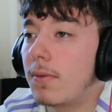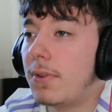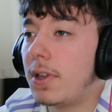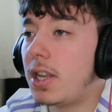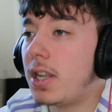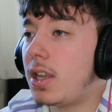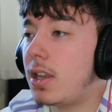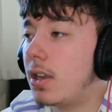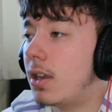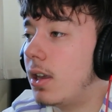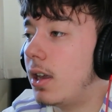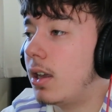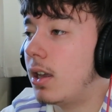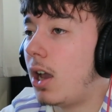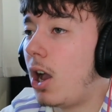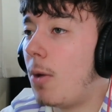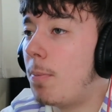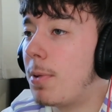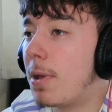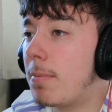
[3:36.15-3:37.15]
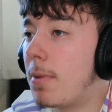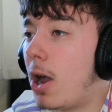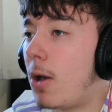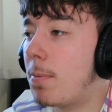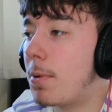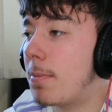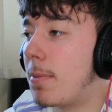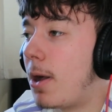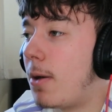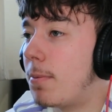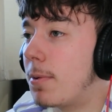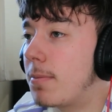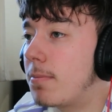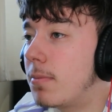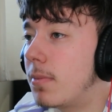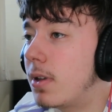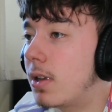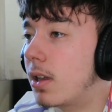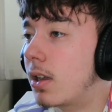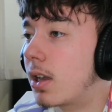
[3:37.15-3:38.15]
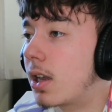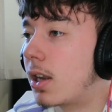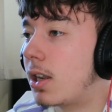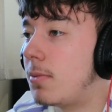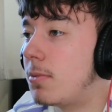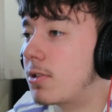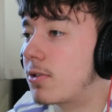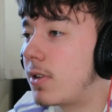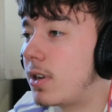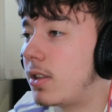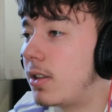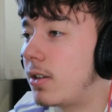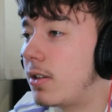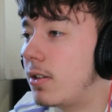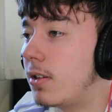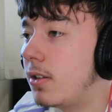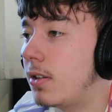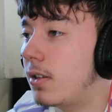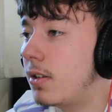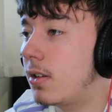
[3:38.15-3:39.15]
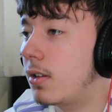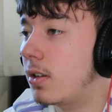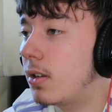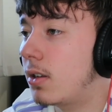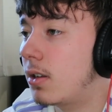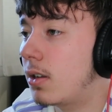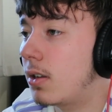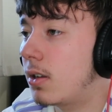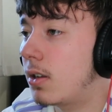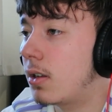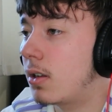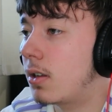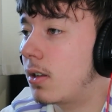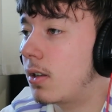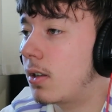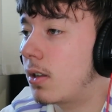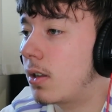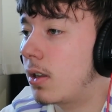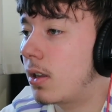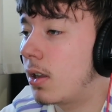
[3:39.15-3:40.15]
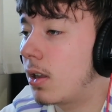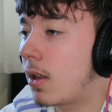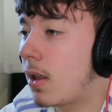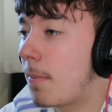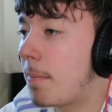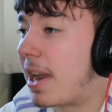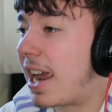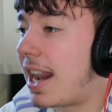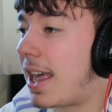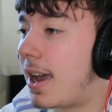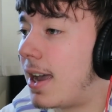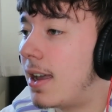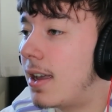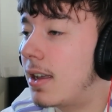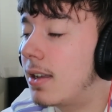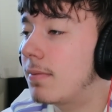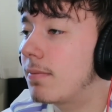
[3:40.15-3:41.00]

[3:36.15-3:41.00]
Vinny, help him, help him, help him. Karim is right there. Pegala.